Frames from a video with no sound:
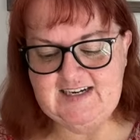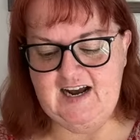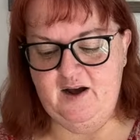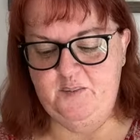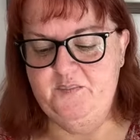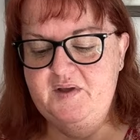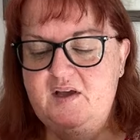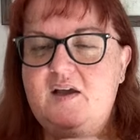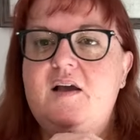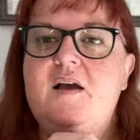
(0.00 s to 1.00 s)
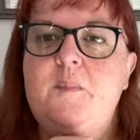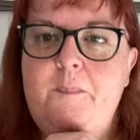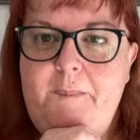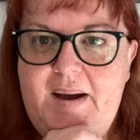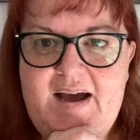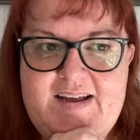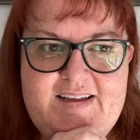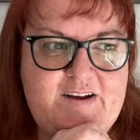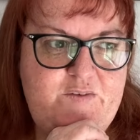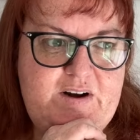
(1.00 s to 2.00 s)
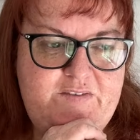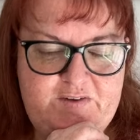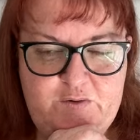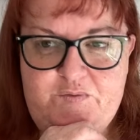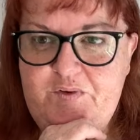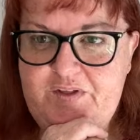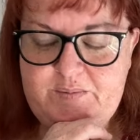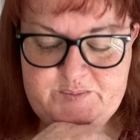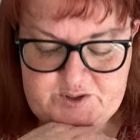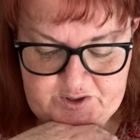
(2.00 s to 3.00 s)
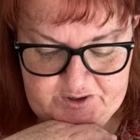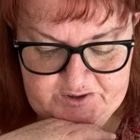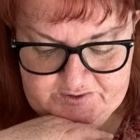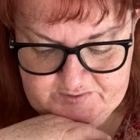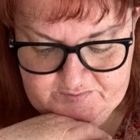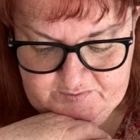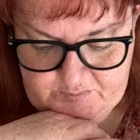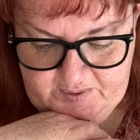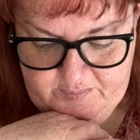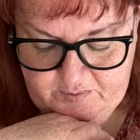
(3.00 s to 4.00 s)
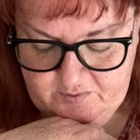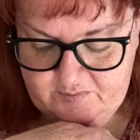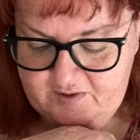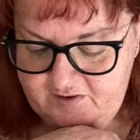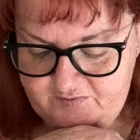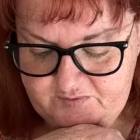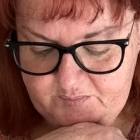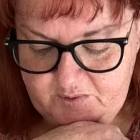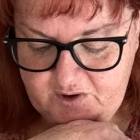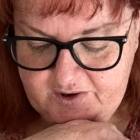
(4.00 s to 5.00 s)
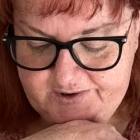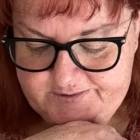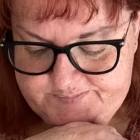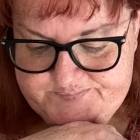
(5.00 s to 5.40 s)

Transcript: But yeah, I really feel for them, so for the people of Morocco.